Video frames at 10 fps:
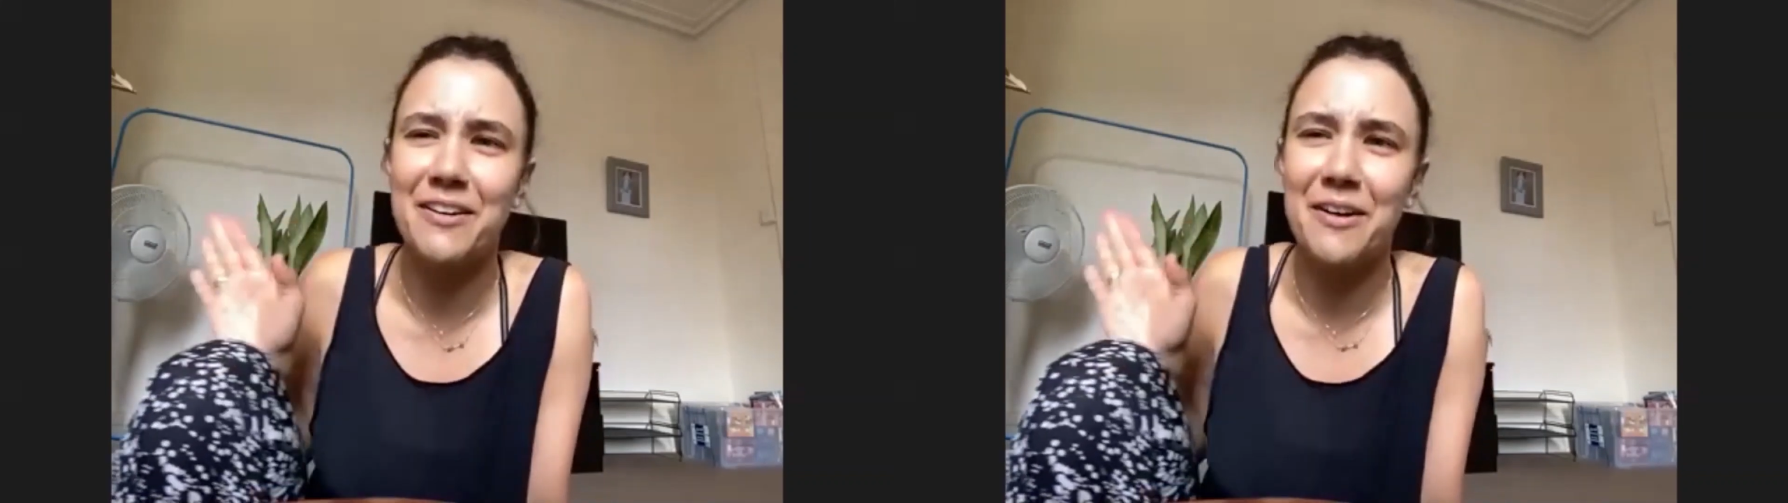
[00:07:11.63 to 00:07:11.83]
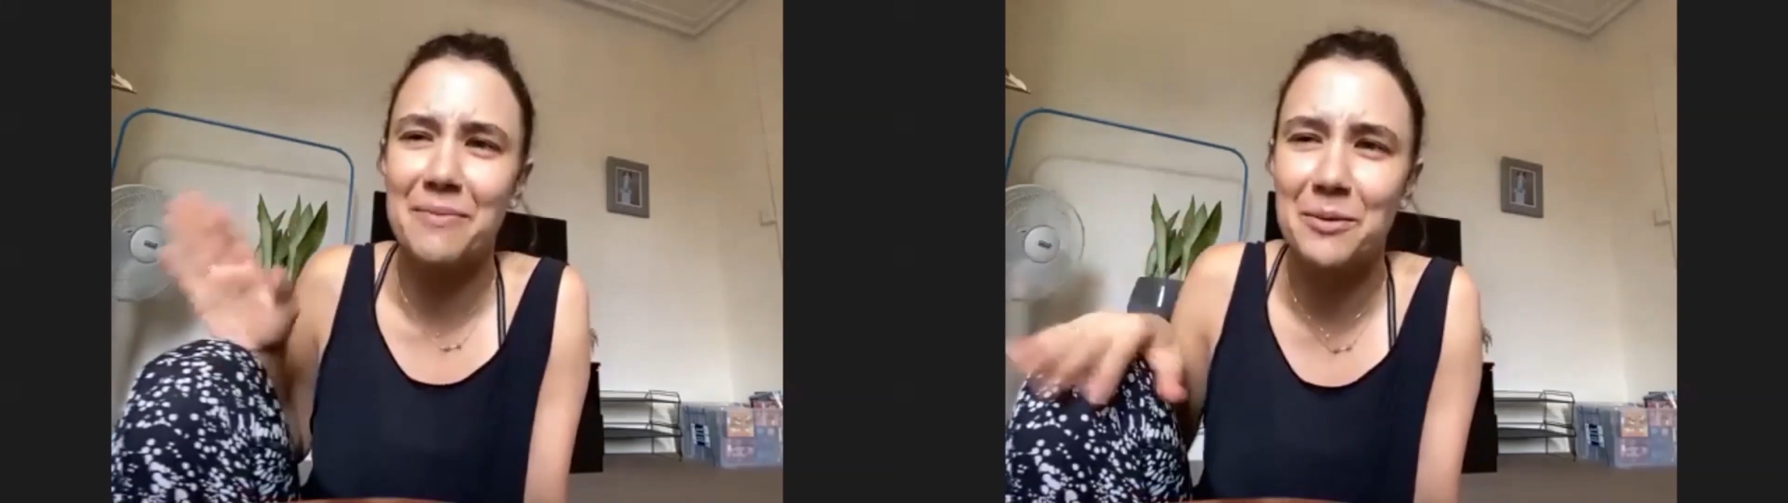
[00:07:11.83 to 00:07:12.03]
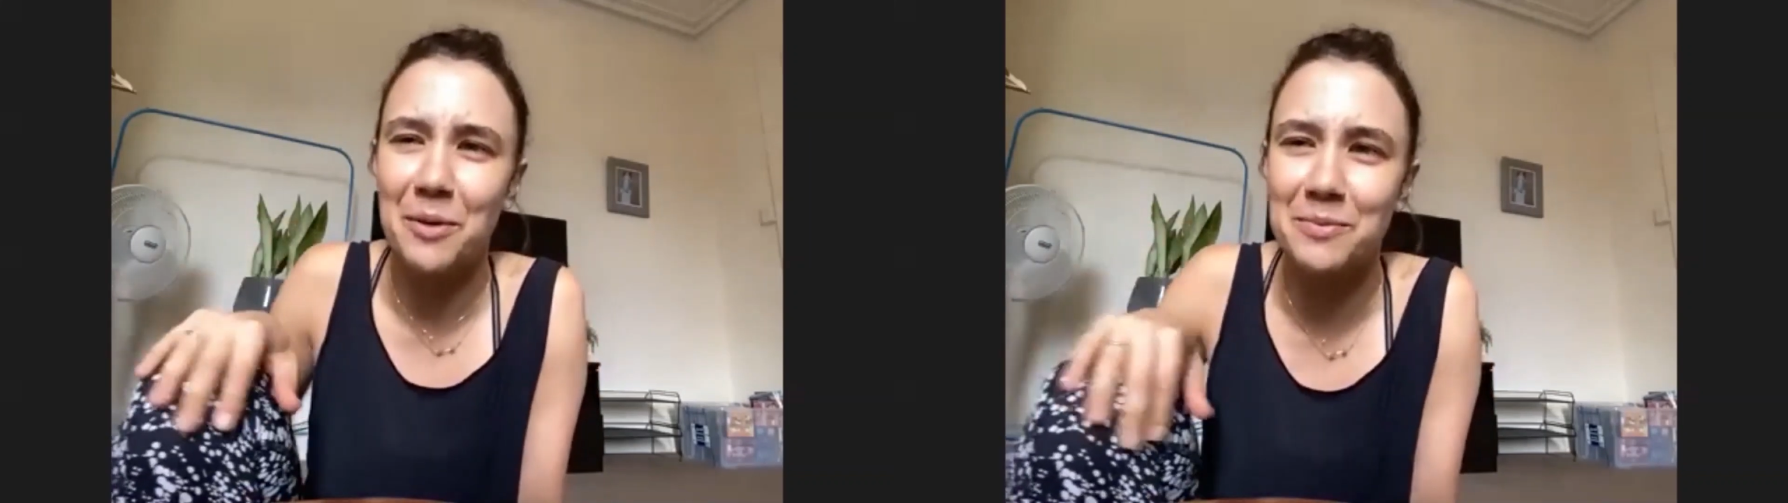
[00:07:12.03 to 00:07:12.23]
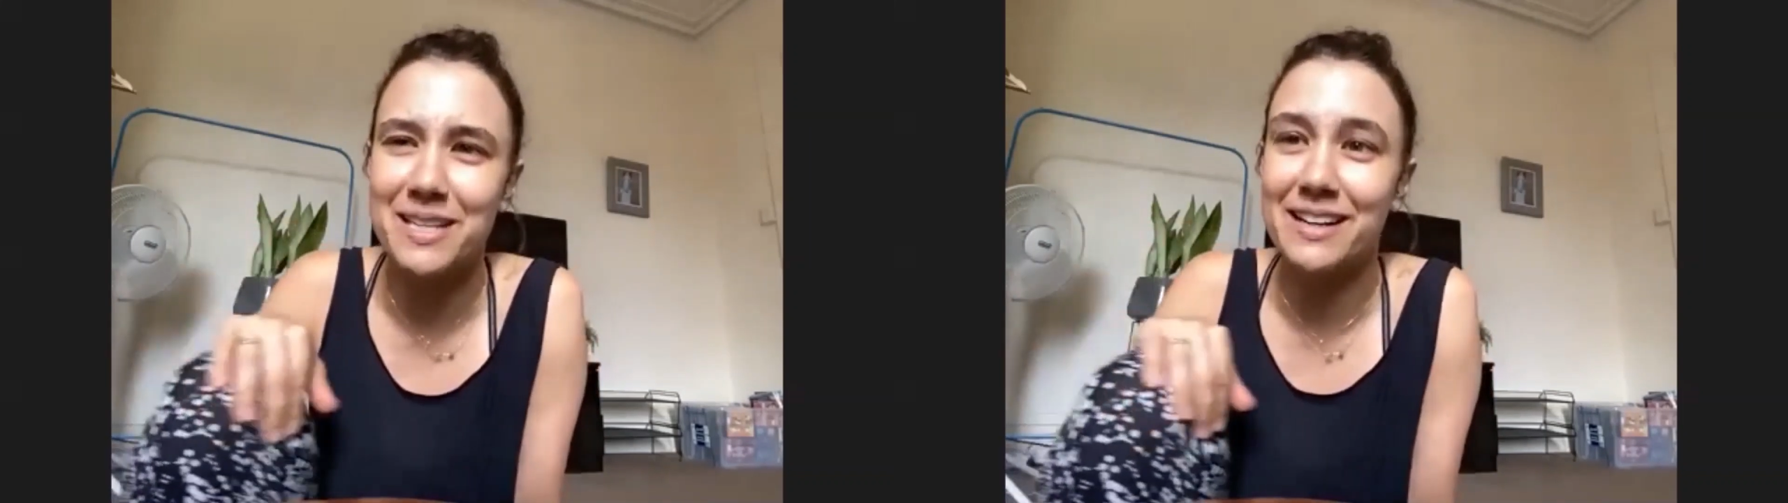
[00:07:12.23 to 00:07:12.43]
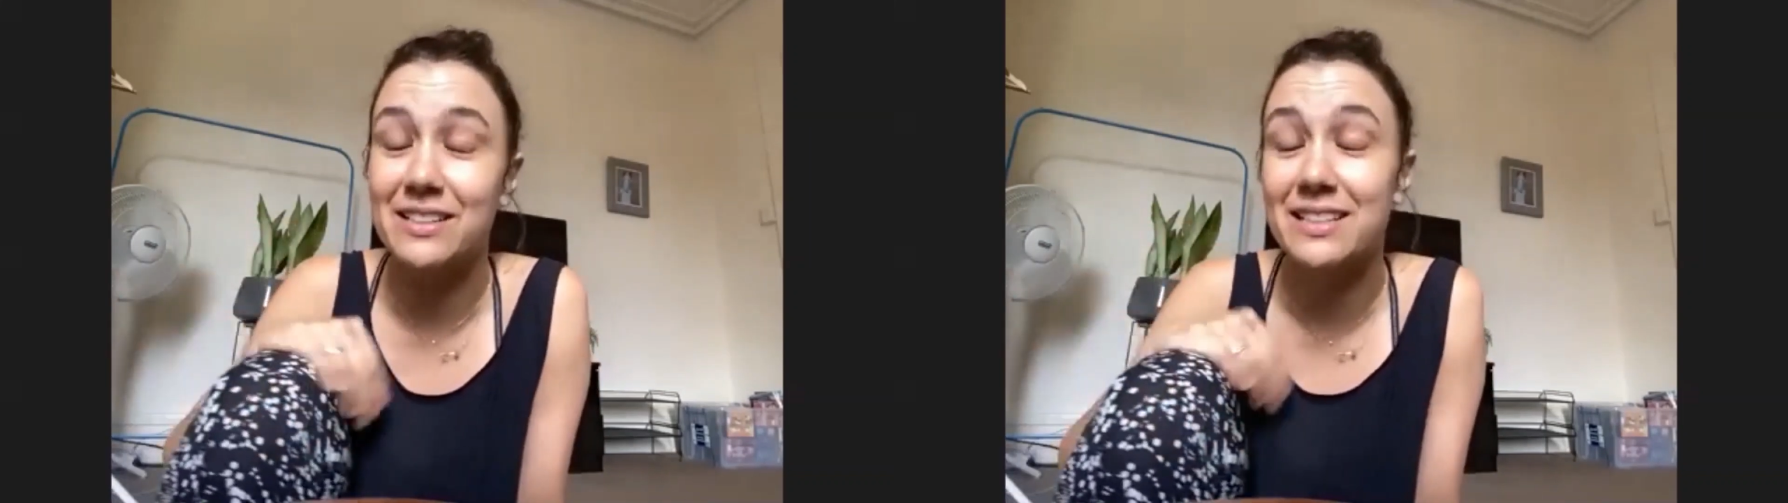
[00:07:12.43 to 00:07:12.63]

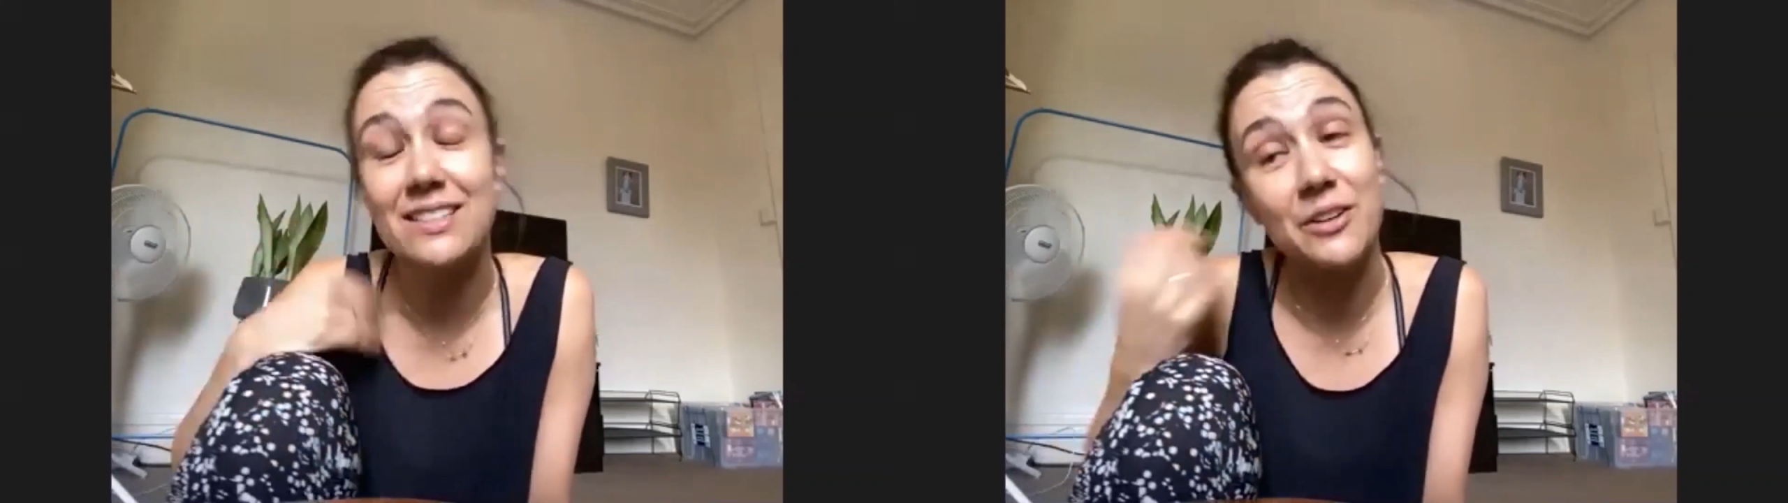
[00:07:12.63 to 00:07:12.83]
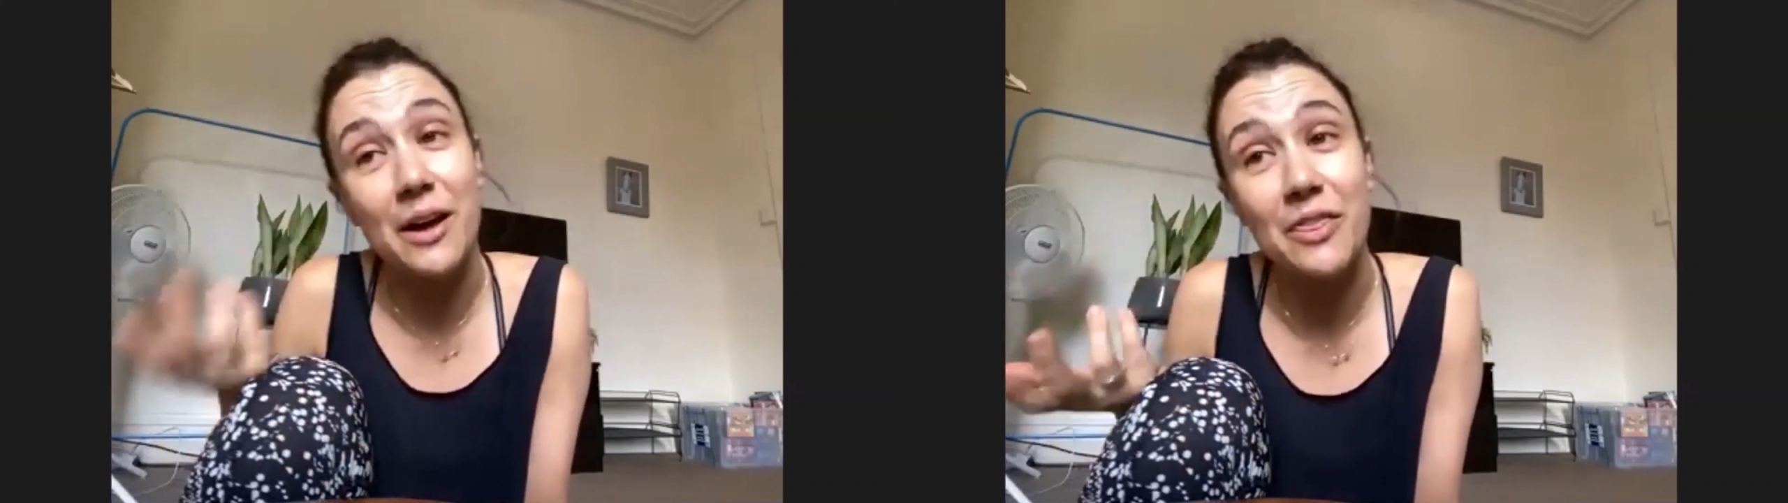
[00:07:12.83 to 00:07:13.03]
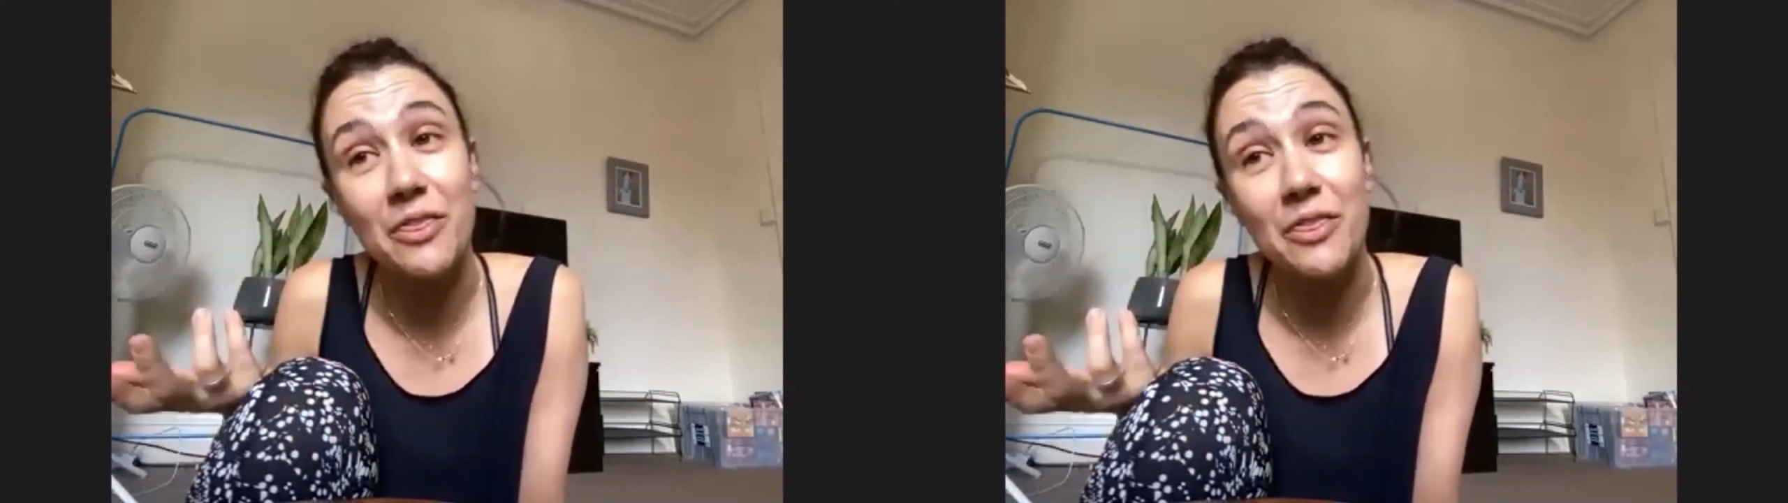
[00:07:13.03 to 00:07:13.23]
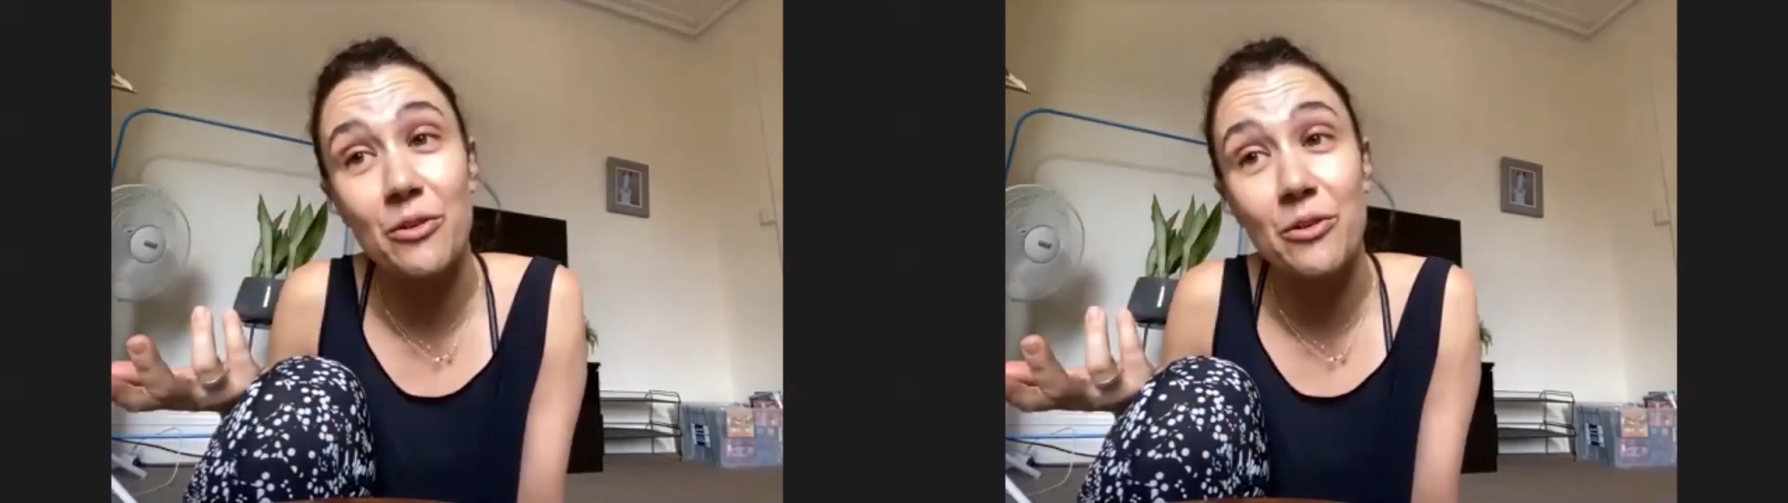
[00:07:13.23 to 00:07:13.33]
and so I thought,